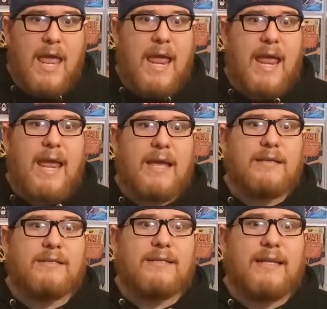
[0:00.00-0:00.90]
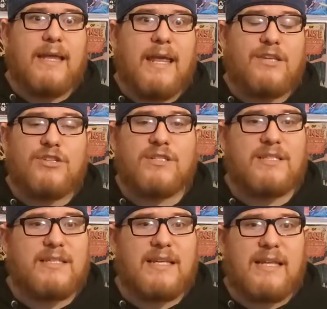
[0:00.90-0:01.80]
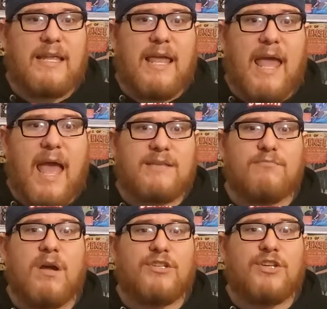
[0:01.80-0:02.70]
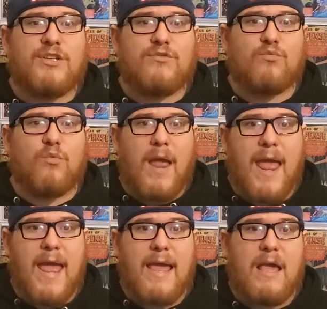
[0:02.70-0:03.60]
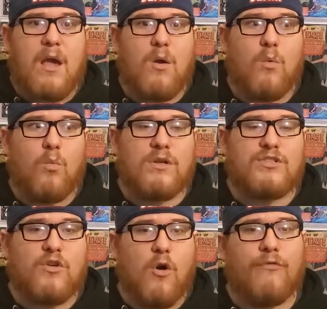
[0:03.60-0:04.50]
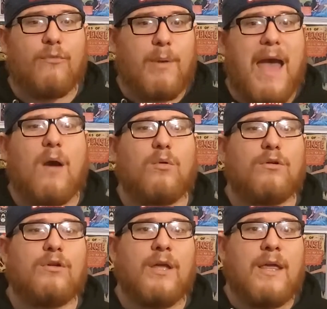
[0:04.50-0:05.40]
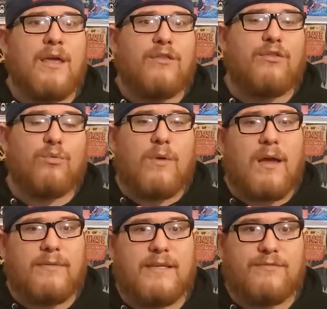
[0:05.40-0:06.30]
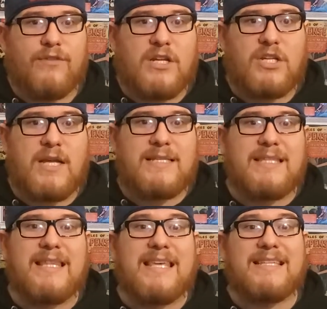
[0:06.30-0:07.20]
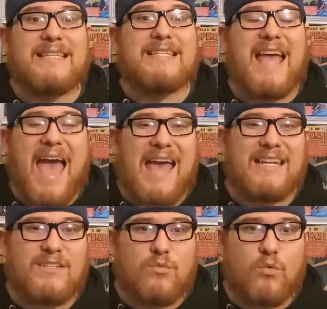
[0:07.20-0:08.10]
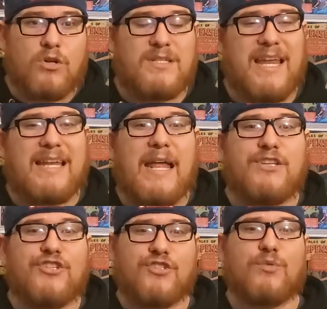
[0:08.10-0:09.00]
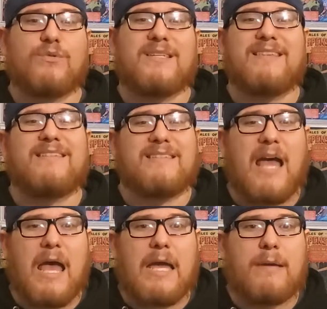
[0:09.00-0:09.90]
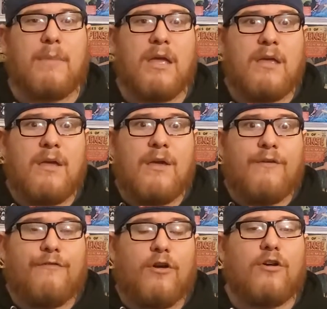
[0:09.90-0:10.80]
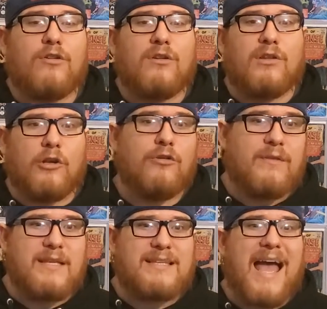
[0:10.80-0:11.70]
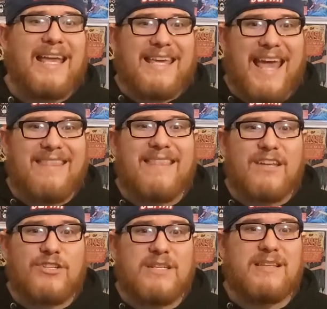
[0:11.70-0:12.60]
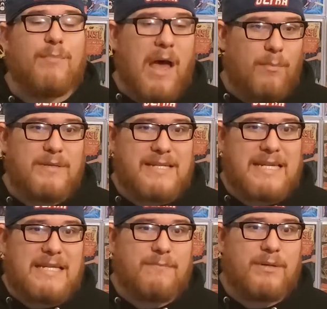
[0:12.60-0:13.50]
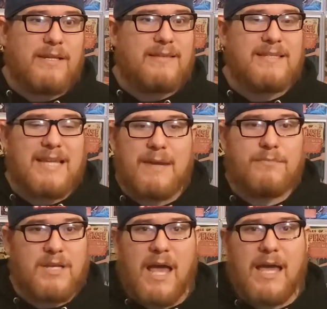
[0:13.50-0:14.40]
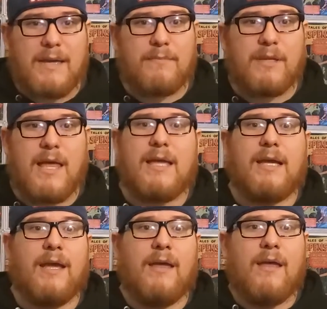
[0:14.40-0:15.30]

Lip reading: And it just, as much as Rey was overpowered throughout this franchise, this is at its worst, and I just don't see the time for her to learn this. I get that she's a Palpatine, but at the same time, like,